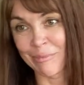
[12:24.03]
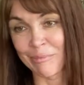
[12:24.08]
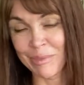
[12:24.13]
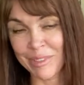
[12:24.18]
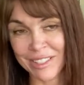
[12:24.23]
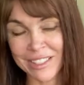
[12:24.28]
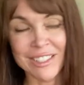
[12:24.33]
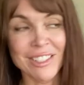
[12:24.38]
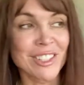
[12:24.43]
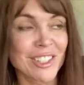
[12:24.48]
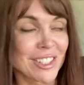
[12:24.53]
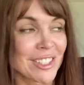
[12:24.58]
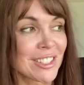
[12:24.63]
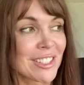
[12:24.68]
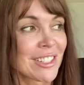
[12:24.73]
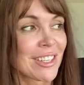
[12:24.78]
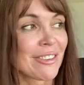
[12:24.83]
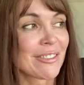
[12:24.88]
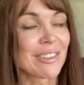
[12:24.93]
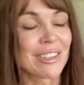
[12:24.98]
The
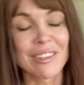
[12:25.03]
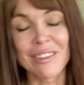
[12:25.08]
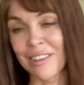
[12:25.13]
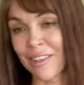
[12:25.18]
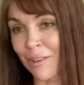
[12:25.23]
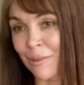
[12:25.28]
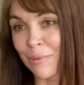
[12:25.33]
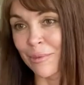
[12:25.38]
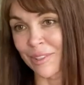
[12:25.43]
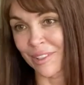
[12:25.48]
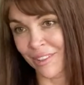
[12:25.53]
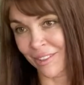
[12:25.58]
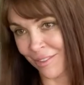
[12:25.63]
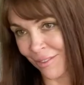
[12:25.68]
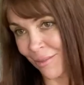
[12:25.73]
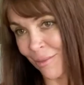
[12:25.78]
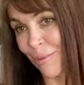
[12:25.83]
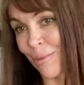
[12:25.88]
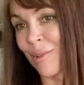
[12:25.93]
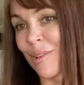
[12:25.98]
positions and everything
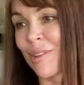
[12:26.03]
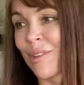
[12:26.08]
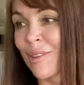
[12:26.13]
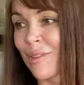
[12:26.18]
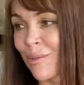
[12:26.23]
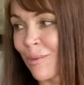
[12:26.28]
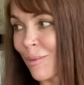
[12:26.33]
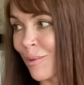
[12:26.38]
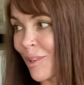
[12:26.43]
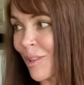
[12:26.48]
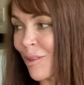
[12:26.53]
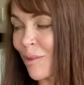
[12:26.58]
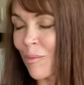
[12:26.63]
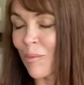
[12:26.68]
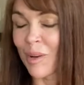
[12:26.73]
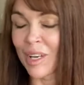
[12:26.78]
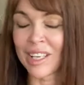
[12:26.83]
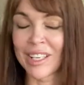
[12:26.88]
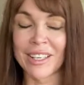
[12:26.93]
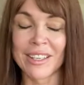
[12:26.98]
with
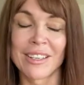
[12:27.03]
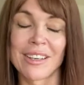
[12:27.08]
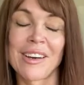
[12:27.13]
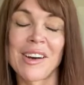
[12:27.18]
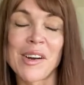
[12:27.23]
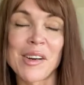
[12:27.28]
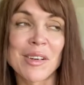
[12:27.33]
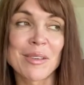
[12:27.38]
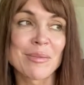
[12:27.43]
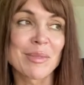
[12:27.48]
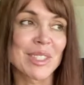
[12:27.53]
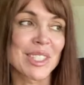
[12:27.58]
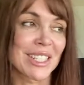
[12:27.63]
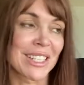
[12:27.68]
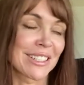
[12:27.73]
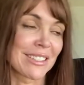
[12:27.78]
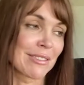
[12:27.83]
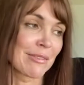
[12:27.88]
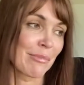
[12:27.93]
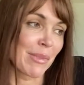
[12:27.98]
my
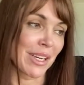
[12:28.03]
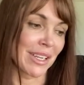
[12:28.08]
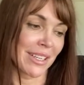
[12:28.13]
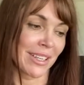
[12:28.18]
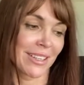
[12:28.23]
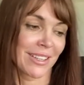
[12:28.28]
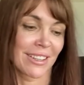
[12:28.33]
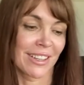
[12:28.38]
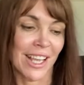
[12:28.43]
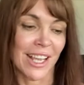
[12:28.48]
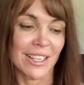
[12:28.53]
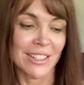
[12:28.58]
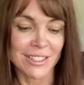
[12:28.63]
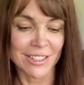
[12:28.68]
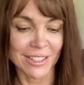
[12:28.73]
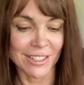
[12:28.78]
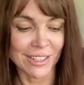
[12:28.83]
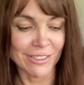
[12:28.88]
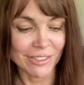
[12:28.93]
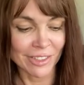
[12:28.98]
arms and my
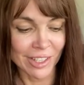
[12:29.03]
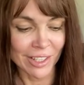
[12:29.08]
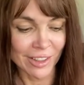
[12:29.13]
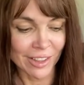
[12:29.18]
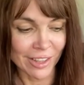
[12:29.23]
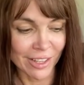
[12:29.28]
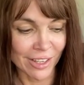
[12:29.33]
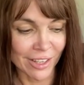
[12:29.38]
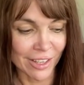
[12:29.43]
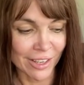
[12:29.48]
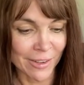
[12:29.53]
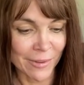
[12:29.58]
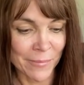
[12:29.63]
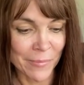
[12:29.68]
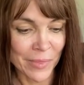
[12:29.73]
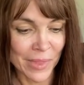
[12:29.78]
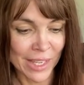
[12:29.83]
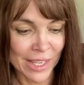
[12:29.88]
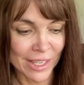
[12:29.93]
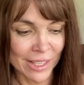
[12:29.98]
legs and
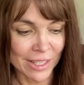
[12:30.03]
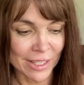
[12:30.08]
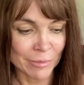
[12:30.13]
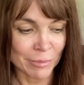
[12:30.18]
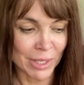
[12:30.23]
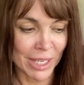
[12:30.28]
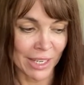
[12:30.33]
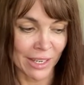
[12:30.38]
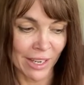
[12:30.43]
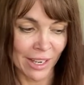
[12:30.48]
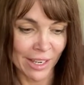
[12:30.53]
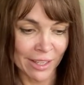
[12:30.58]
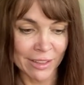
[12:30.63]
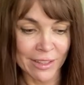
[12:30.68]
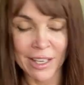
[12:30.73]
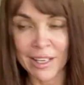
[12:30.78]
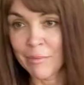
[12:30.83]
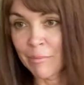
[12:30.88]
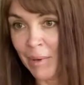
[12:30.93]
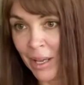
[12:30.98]
everything. But I
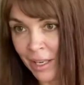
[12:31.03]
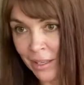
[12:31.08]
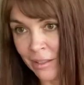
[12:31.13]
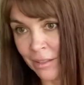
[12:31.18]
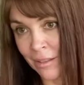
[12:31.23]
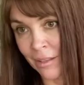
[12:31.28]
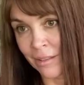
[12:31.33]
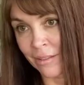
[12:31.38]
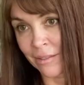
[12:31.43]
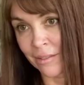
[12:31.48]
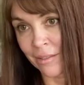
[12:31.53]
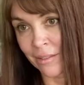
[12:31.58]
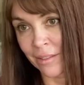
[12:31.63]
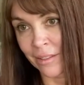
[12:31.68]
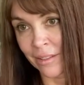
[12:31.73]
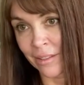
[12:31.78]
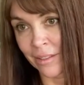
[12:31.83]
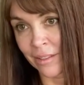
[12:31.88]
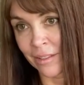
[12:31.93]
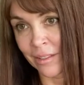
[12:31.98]
had that
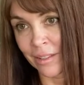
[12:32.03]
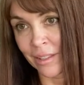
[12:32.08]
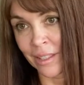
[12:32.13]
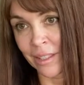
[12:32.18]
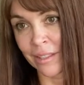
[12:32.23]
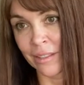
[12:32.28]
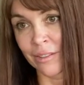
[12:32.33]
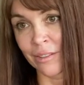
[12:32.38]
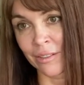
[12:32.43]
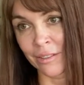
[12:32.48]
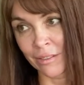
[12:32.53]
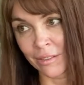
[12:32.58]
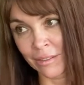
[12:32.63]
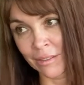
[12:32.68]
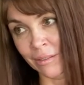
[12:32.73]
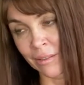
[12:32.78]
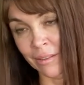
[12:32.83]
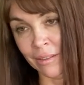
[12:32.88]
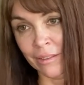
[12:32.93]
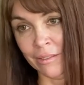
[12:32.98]
background, and
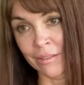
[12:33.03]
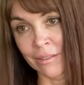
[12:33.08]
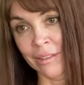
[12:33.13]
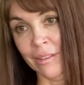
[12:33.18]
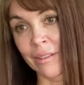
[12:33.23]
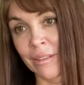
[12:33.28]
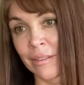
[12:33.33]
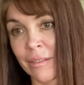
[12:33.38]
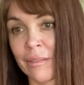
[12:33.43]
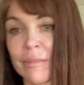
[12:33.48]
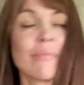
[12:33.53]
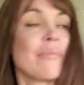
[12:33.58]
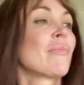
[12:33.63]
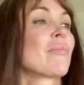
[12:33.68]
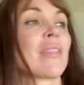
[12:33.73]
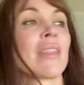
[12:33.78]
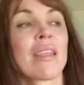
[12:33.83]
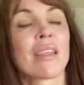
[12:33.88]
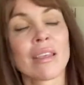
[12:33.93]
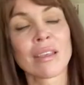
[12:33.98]
on the
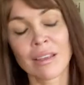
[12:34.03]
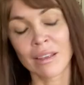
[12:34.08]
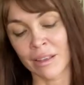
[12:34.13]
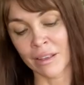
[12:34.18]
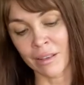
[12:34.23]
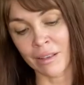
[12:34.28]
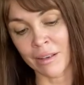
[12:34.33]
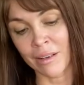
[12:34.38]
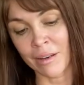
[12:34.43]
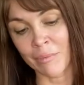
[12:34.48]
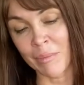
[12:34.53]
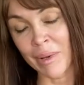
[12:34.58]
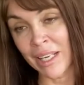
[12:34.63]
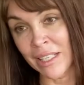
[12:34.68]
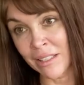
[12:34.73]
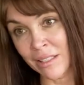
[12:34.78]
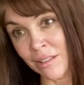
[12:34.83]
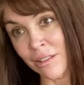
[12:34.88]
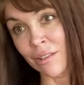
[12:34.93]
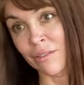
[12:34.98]

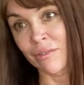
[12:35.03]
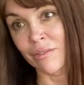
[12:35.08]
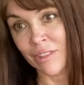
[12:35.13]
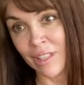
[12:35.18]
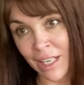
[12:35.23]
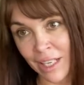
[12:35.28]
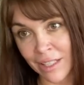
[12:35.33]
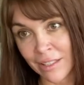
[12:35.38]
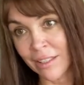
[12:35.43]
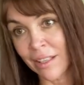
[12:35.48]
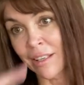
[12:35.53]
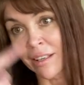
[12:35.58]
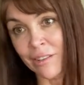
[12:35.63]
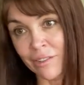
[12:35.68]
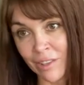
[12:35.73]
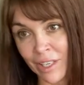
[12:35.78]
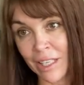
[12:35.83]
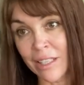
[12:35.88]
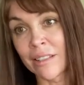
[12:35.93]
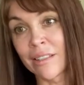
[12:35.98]
basis of that, I
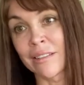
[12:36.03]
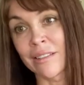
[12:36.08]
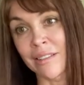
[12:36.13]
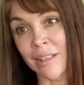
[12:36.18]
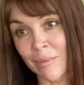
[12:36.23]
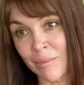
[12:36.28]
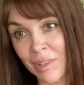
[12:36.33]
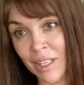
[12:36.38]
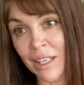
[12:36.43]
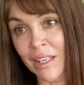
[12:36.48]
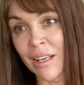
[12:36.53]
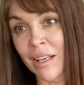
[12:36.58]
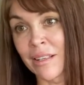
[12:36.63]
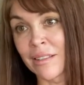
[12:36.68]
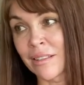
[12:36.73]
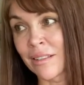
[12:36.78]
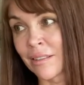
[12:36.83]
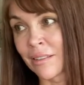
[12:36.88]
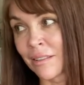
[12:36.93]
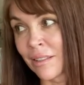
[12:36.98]
created something
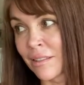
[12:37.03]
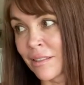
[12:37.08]
else,